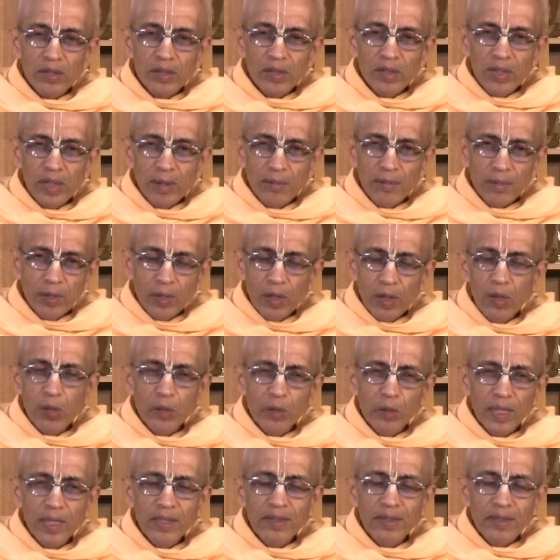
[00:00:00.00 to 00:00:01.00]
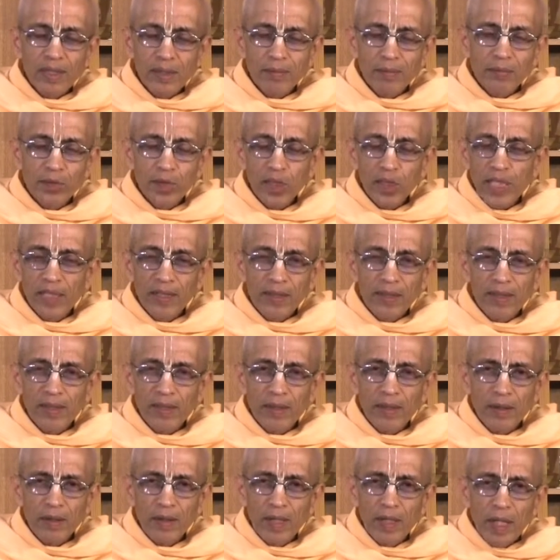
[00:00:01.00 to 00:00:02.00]
some clothing, some
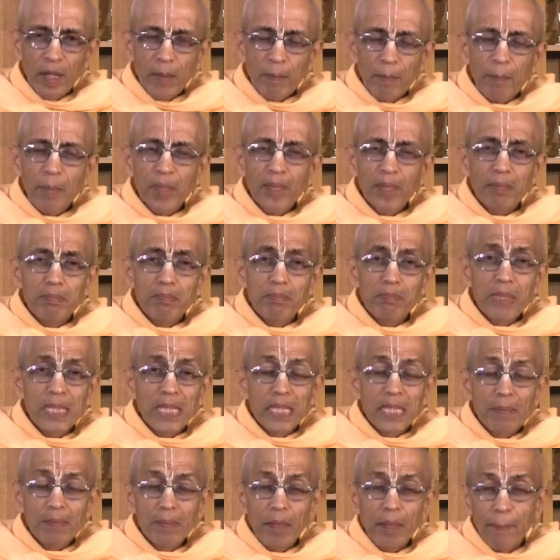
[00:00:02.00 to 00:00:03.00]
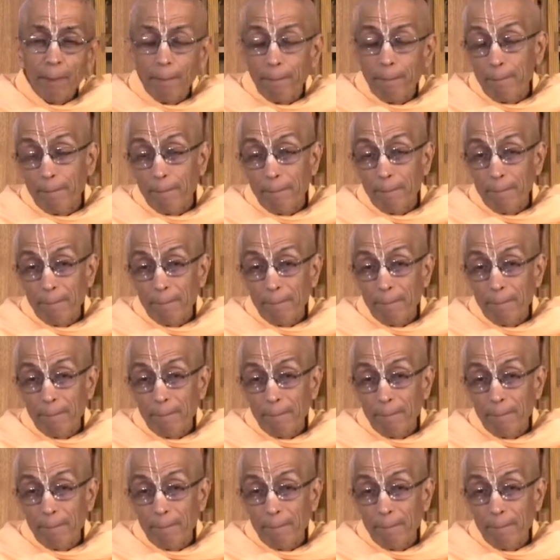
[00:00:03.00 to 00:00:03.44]
shelter, but minimum.